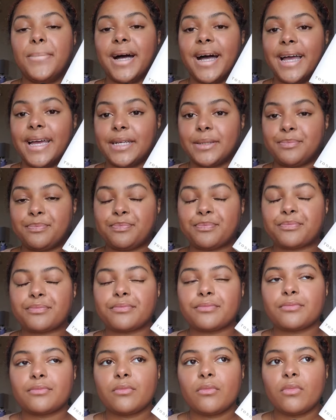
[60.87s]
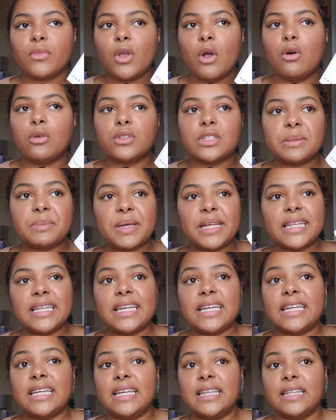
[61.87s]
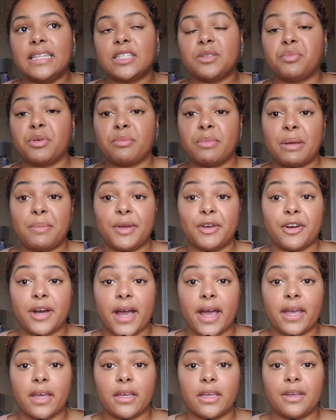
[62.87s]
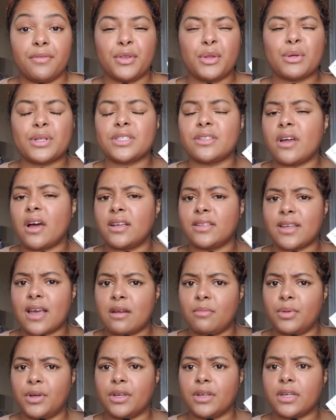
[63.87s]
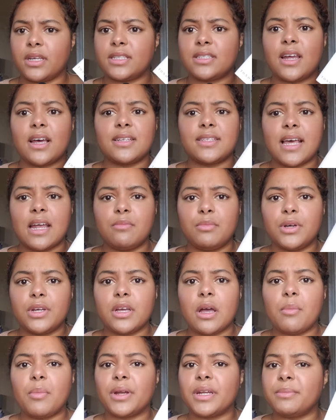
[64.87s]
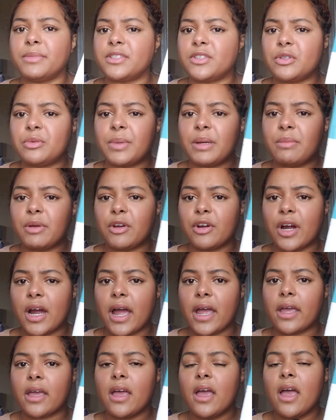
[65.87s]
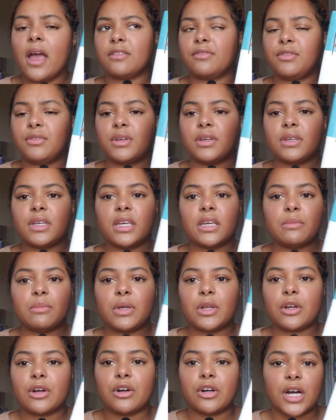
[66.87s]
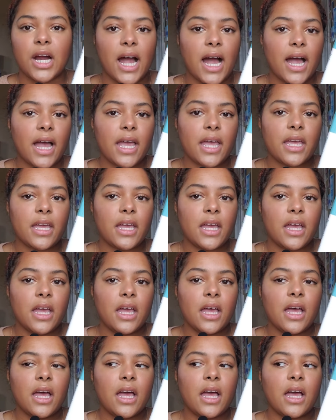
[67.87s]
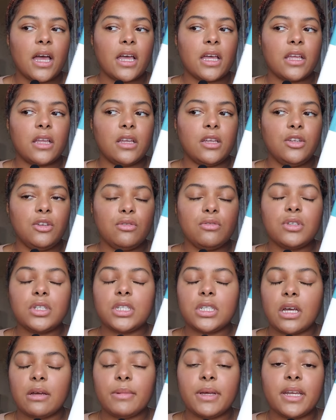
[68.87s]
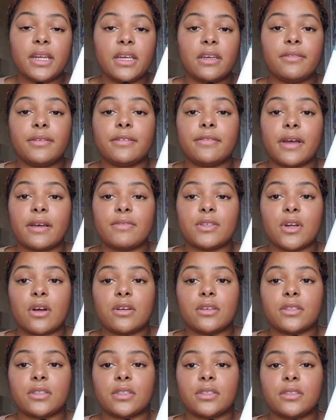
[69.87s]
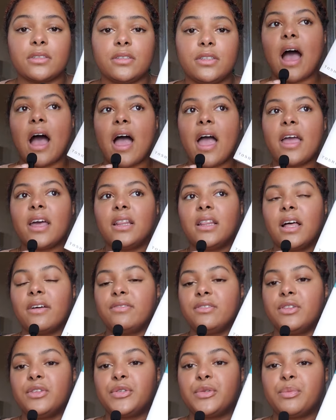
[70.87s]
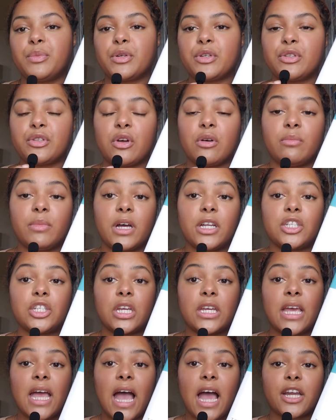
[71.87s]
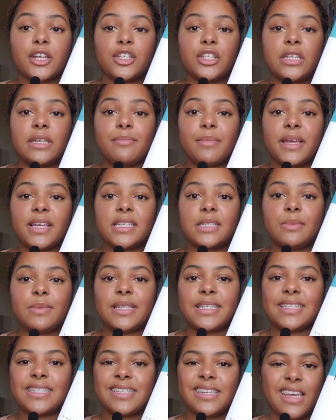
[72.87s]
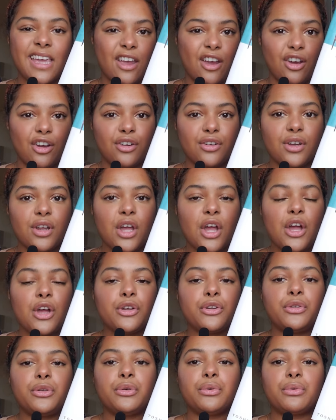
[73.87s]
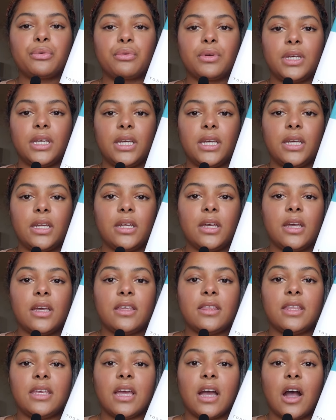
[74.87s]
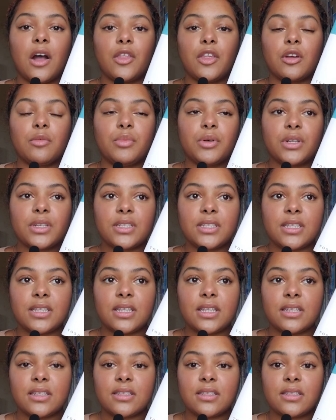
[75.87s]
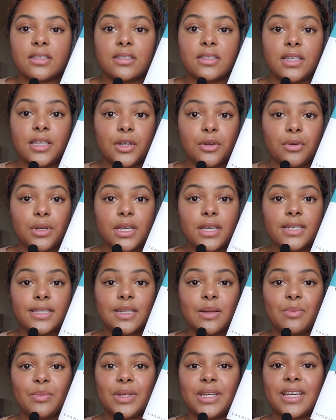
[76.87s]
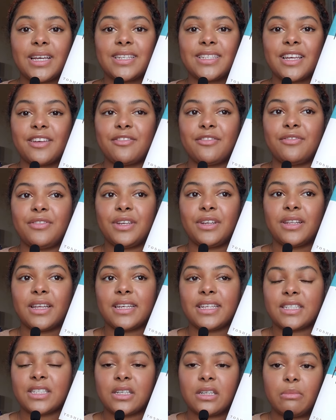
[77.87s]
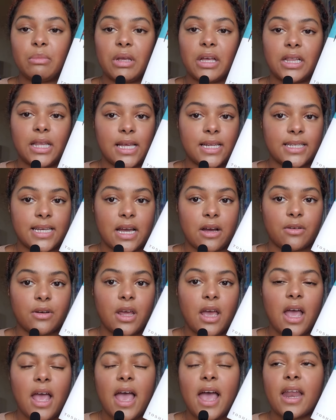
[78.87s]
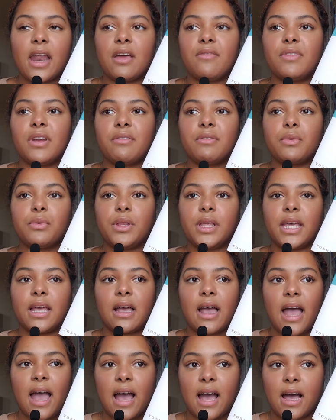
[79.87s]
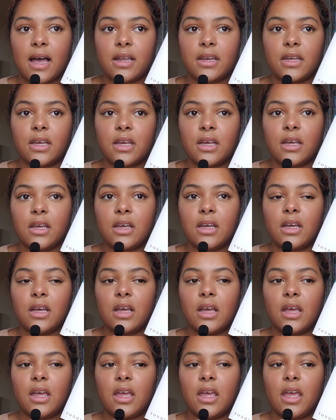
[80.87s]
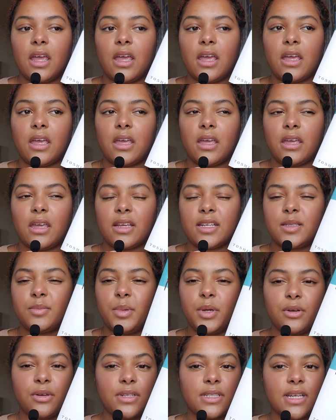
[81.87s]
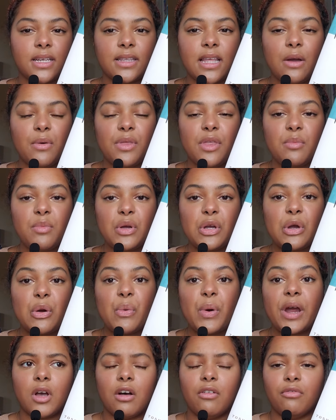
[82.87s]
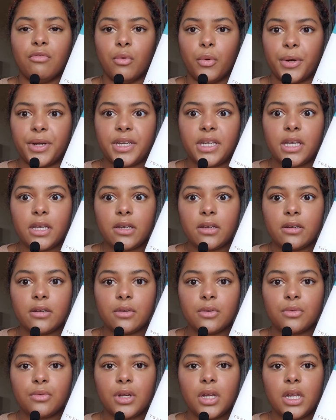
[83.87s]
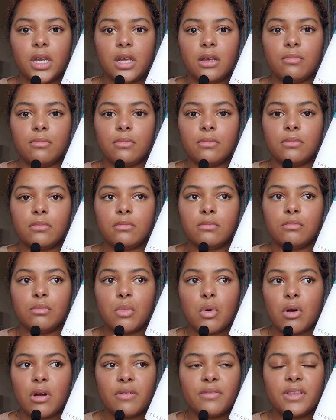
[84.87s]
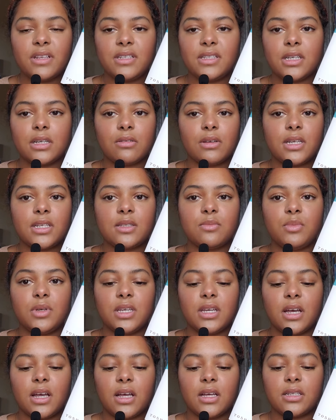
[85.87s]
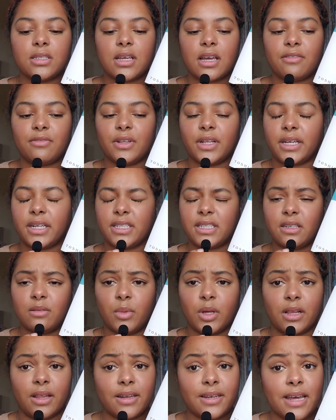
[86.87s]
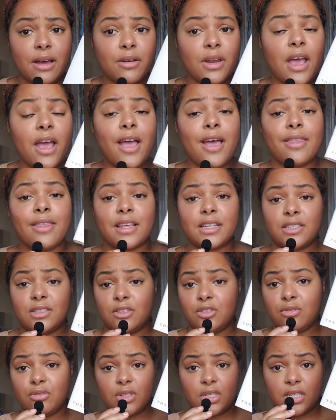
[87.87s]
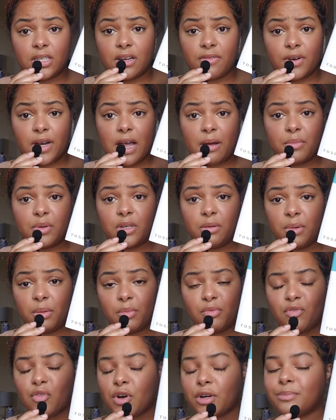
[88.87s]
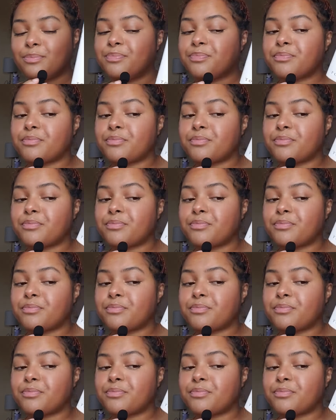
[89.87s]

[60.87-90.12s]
but ultimately this book made me cry, even though it's not a sad book. It's not a sad book, but it still made me cry. If you can get me to cry, usually I'm going to give you 5 stars. I loved this book so much, it actually makes me scared to read the other books in this series because I feel like it's going to be a letdown. And I've never really had a experience like that with a book, avoiding reading more of the series because I feel like it's going to be a letdown. That's usually never happened to me before.